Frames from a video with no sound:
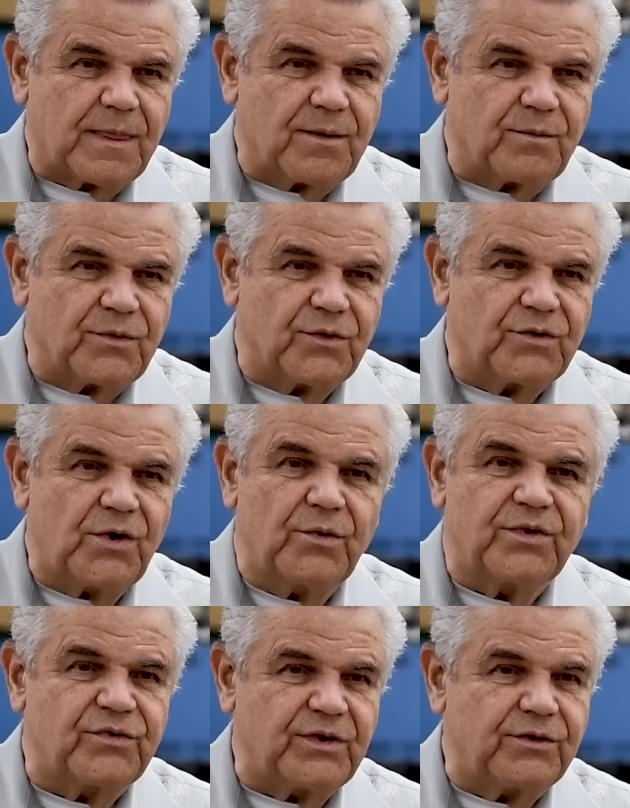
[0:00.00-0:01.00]
There's
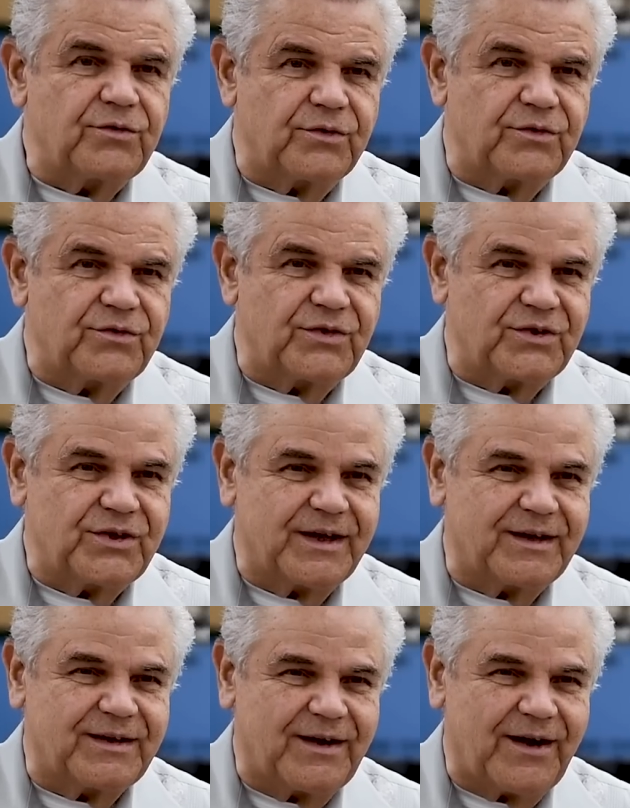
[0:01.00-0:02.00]
always sensors to take
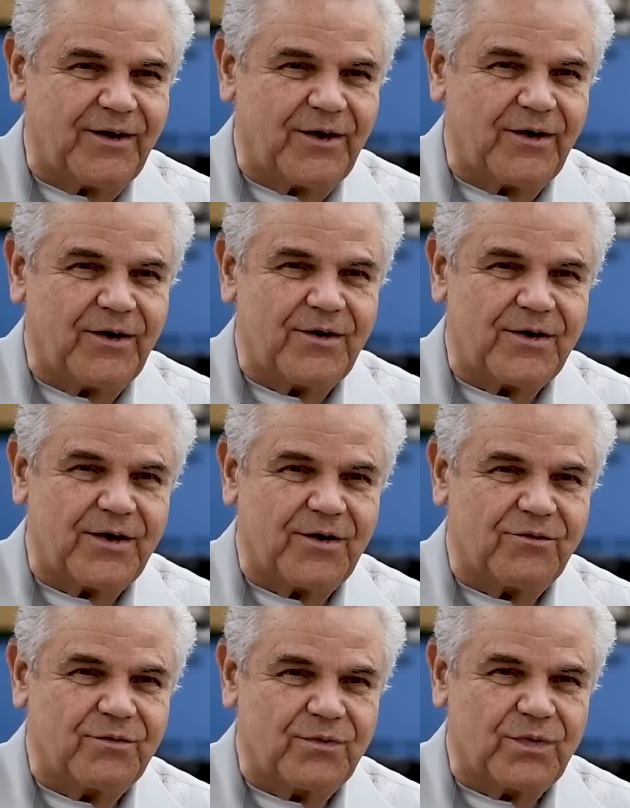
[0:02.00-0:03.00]
care
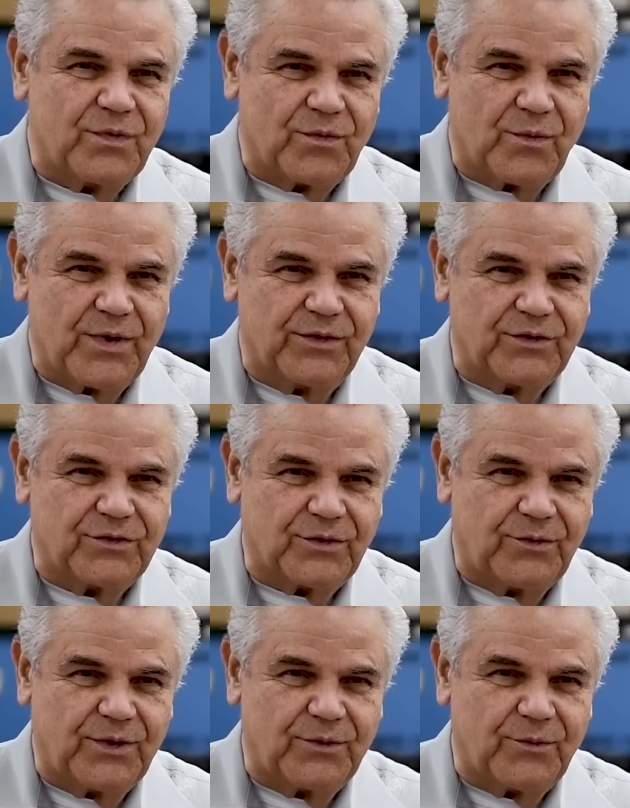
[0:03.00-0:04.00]
of the one that's
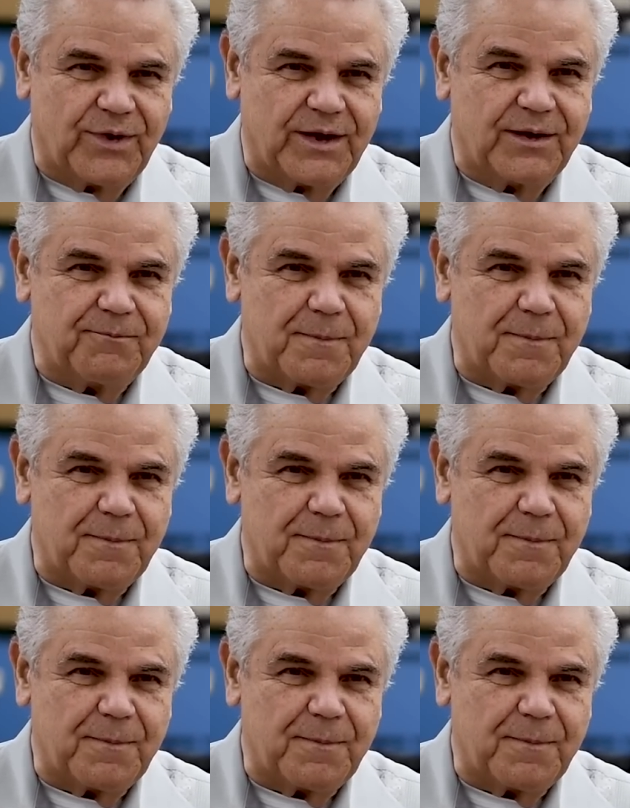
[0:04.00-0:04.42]
going away,